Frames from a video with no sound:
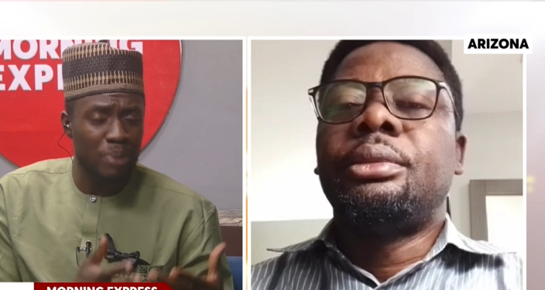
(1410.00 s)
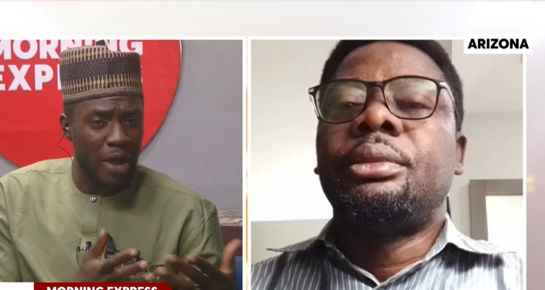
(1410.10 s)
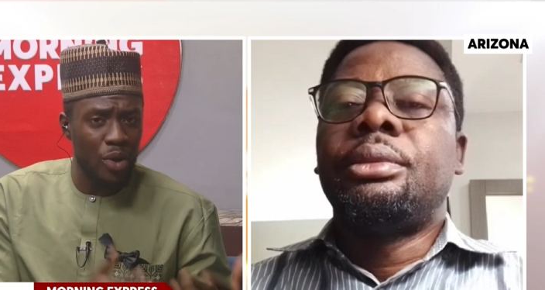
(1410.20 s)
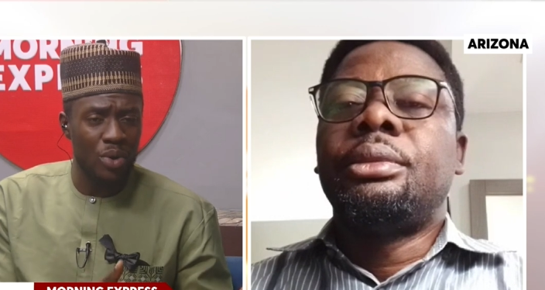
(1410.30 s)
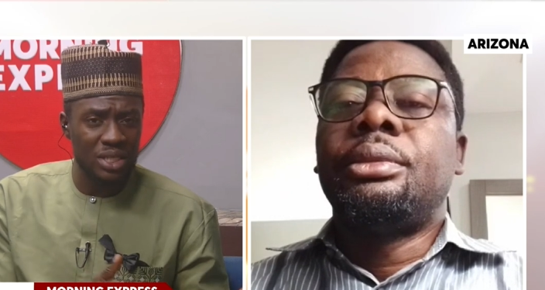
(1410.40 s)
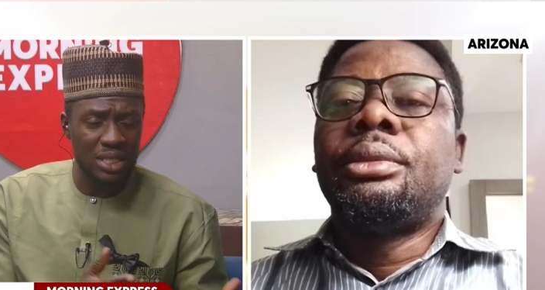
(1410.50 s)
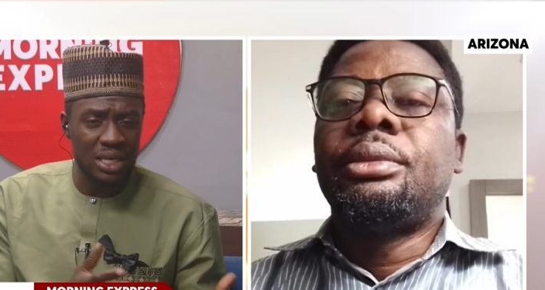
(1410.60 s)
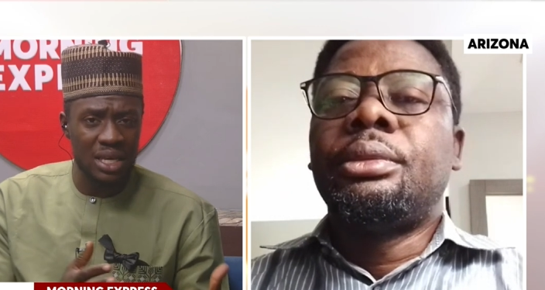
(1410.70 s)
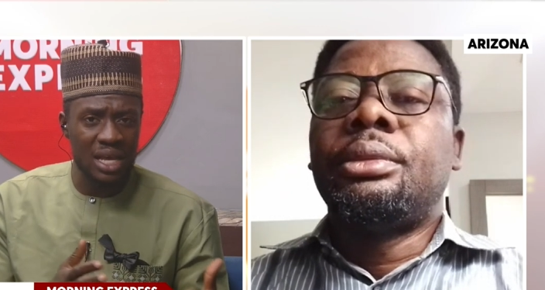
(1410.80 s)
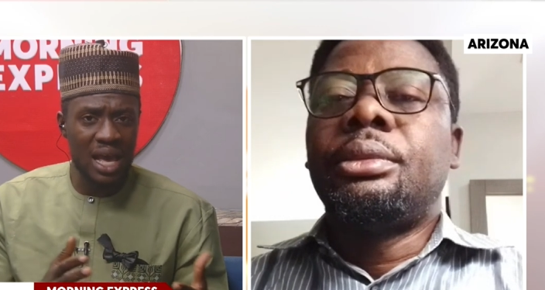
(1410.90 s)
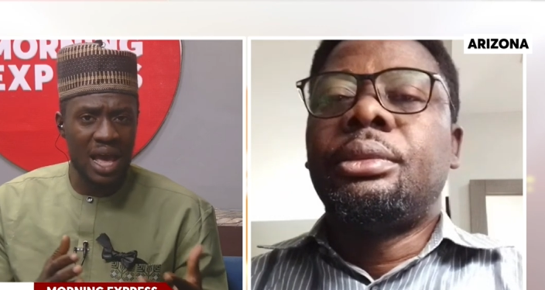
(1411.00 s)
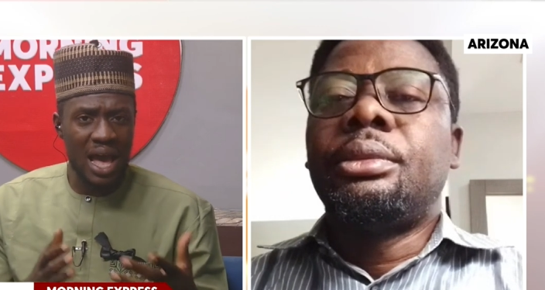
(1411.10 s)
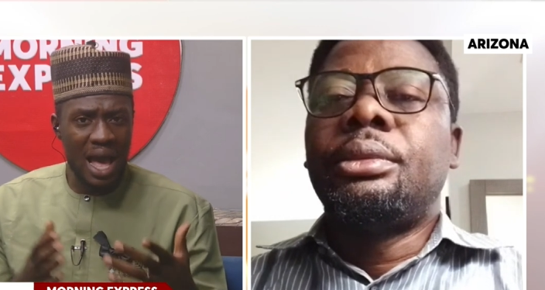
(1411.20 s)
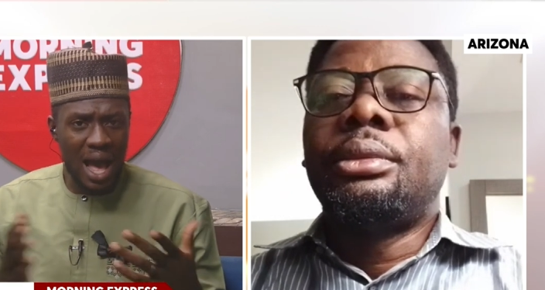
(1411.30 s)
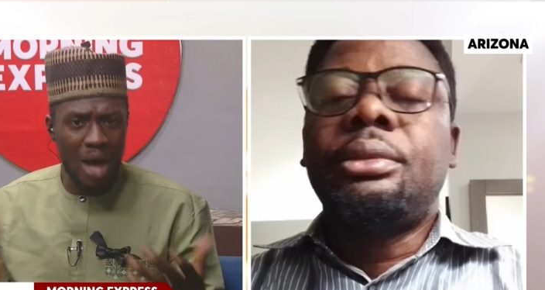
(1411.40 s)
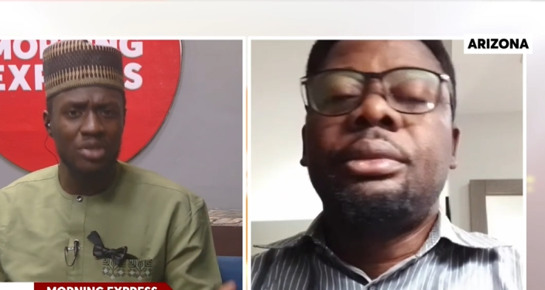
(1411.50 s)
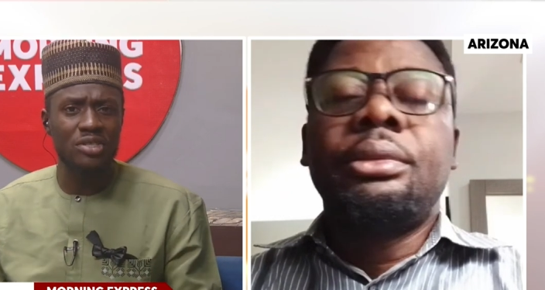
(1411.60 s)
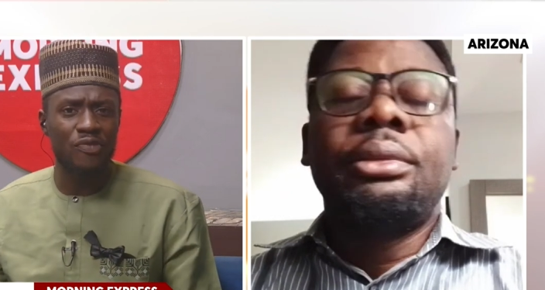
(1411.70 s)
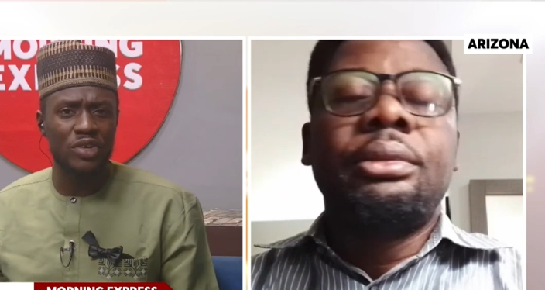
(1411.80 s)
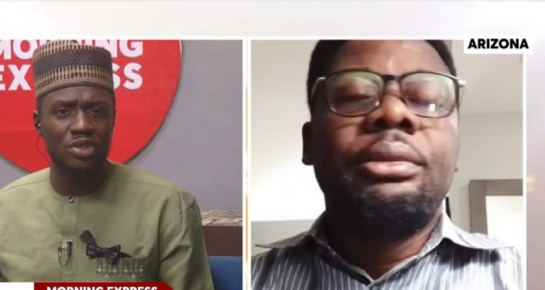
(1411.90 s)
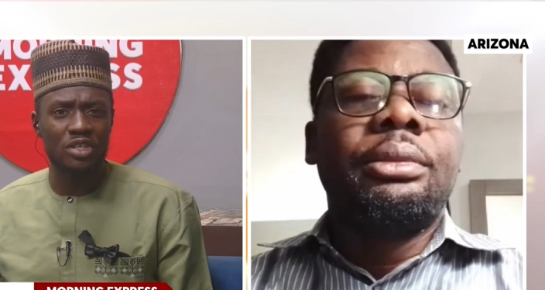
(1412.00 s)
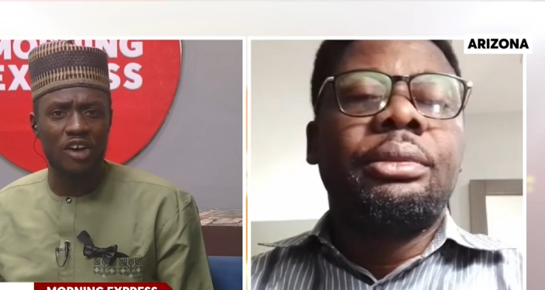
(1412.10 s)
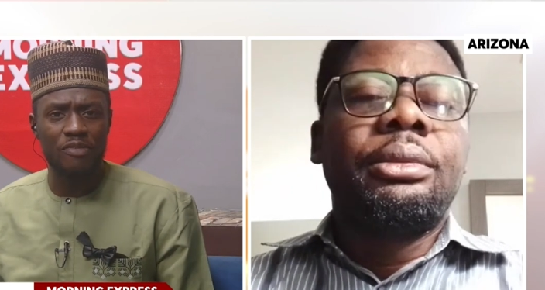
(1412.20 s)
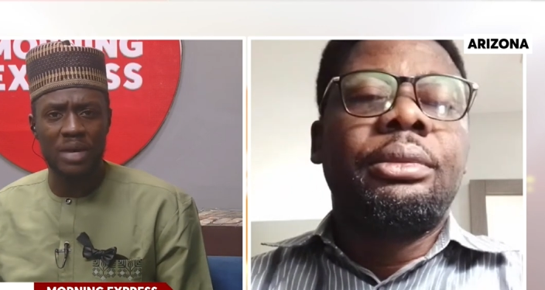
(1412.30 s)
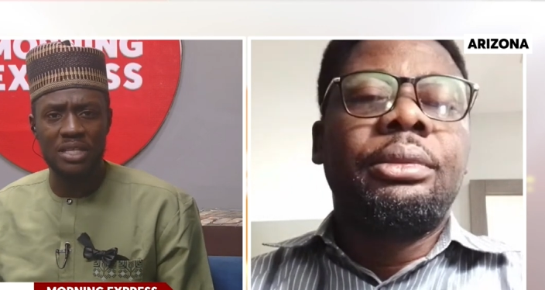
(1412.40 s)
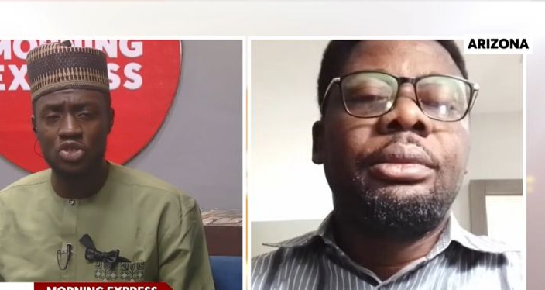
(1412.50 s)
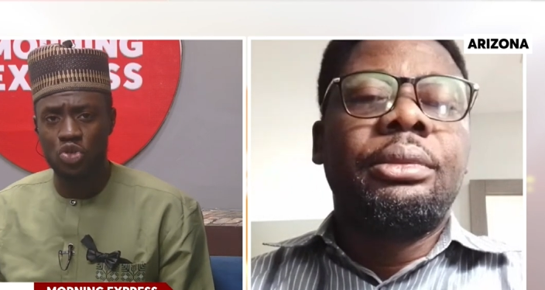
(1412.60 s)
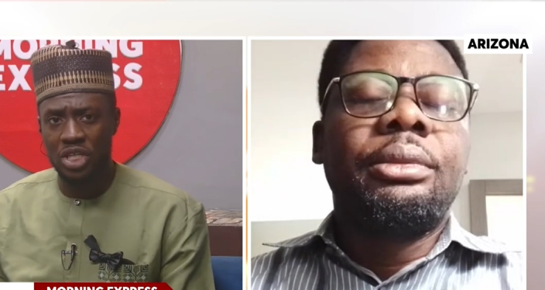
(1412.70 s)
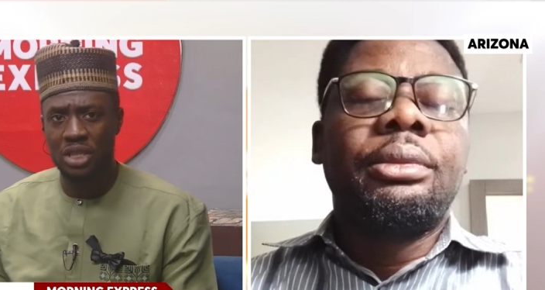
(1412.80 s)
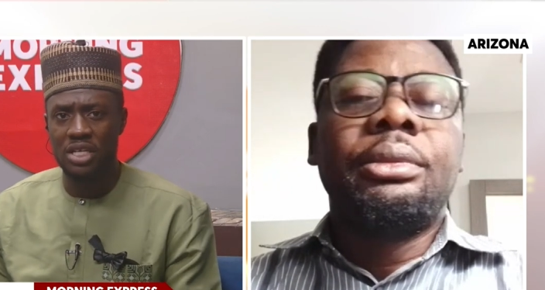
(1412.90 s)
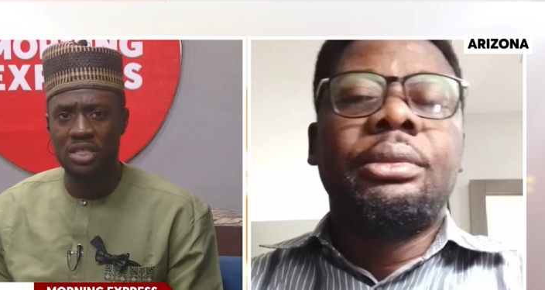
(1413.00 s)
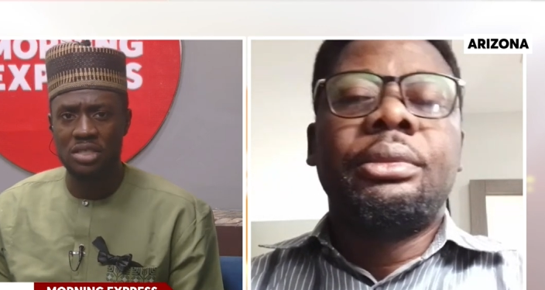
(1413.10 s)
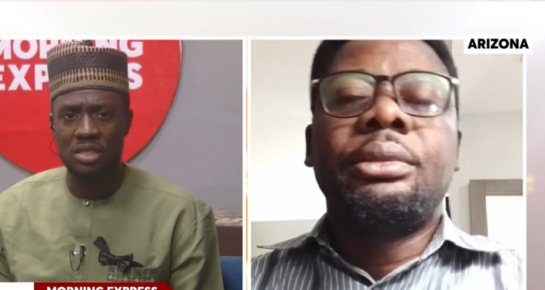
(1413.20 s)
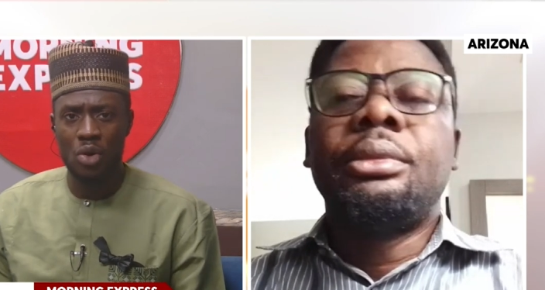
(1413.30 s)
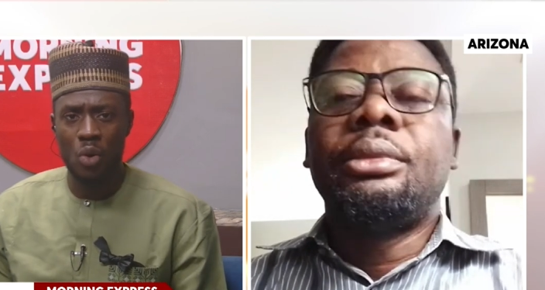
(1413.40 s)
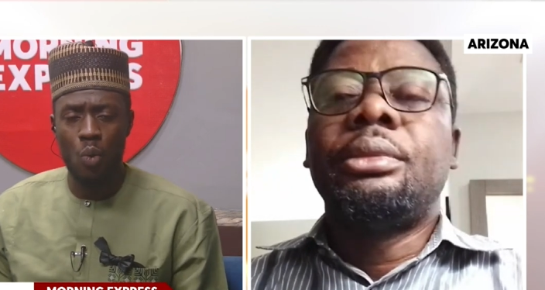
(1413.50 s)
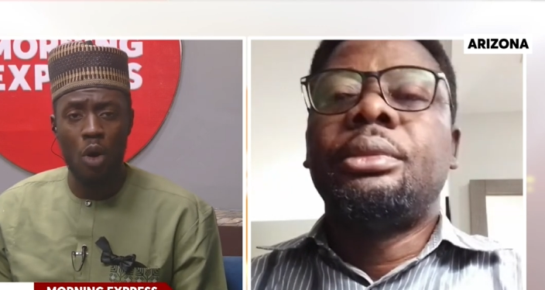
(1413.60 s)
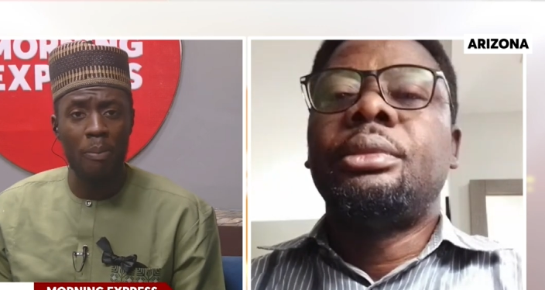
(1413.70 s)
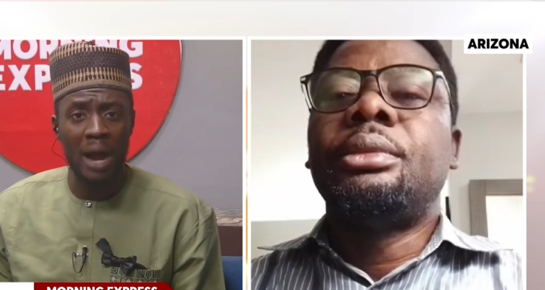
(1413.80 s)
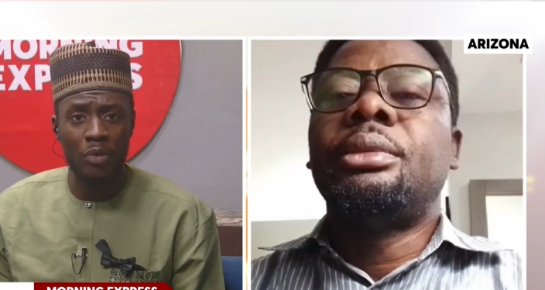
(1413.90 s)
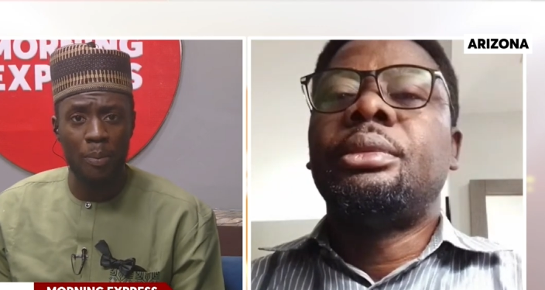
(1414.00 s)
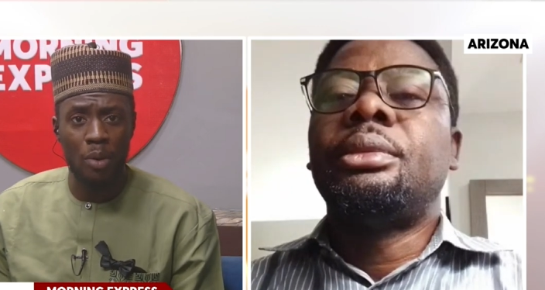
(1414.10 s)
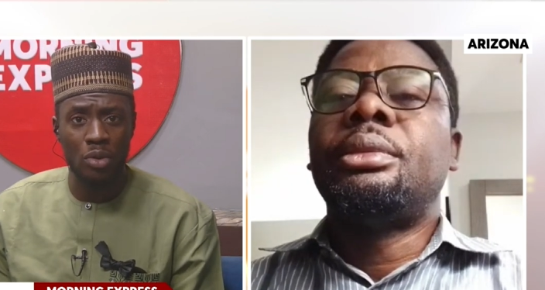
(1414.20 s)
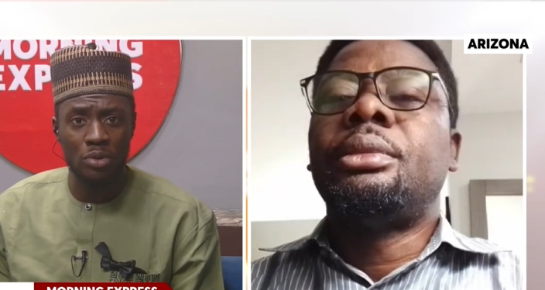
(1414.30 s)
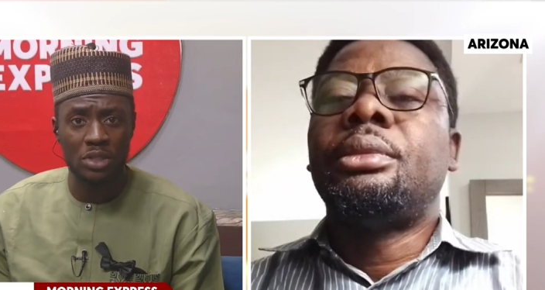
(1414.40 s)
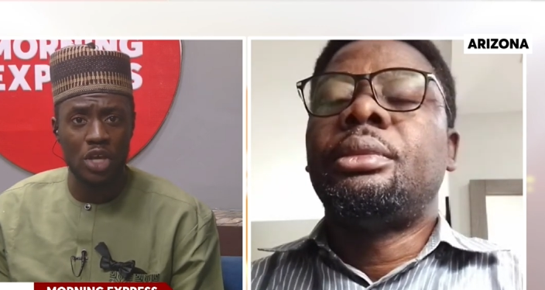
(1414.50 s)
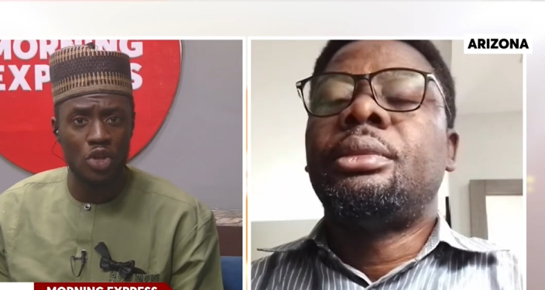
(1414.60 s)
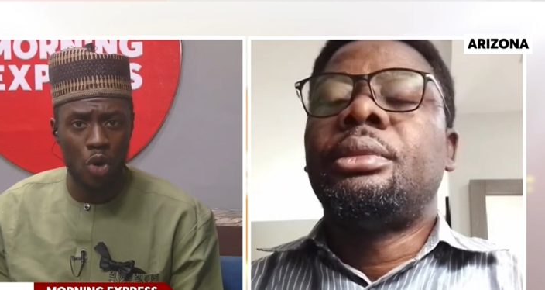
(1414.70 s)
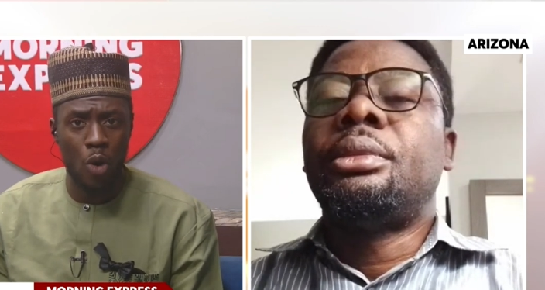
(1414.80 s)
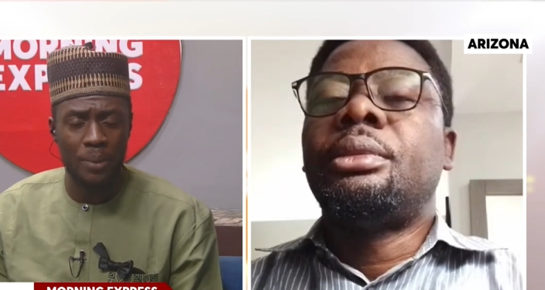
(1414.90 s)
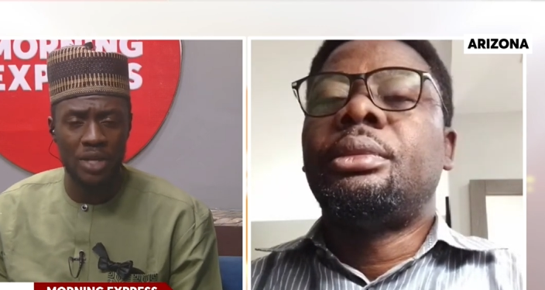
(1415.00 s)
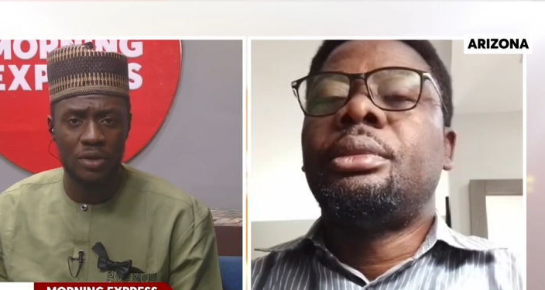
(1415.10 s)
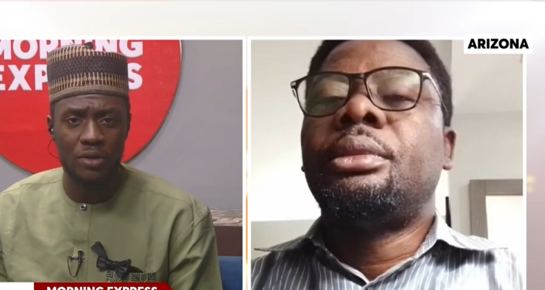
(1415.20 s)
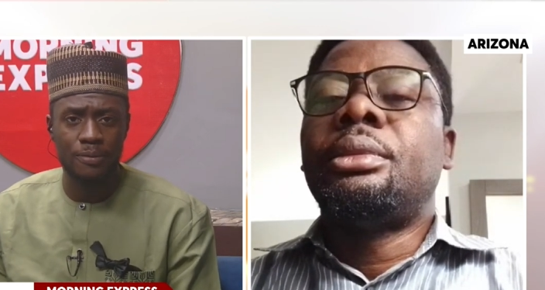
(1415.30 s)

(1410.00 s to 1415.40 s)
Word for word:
Speaker 1: priority, how does the federal government treat this World Bank report, in your opinion?